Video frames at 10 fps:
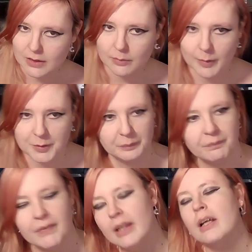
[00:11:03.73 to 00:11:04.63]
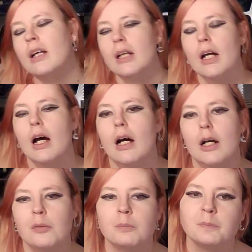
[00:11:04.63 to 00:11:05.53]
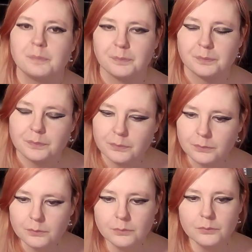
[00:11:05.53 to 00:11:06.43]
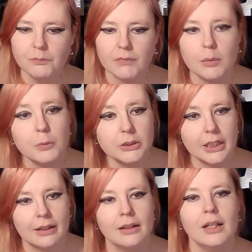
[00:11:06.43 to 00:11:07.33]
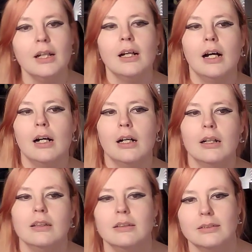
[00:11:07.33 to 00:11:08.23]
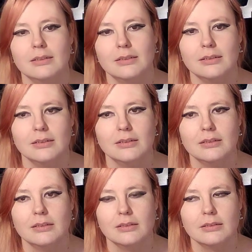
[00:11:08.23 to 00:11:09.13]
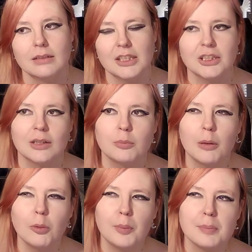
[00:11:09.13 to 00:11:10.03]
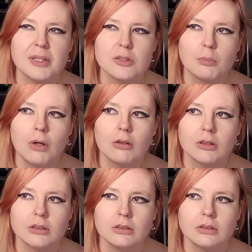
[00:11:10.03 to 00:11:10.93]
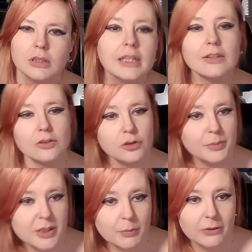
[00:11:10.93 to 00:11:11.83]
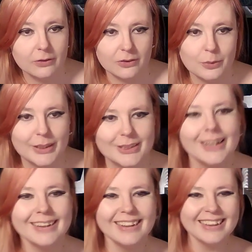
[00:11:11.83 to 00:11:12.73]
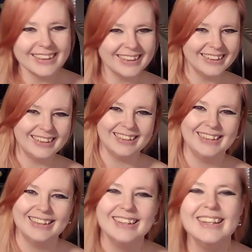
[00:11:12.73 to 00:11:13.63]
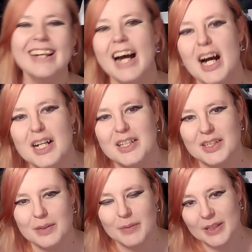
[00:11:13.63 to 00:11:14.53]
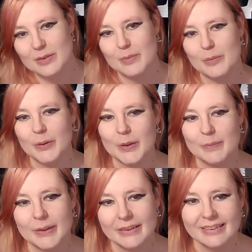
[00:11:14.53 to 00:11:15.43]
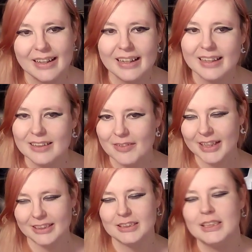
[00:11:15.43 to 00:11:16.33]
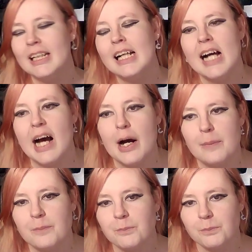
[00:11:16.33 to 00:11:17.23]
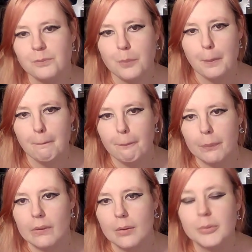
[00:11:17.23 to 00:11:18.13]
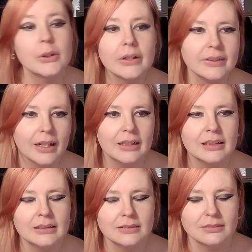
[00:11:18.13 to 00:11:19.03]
time round. But yeah, actually that'll probably be tomorrow. Yeah, so join me tomorrow on Twitch to play some more Pokemon Violet. But no,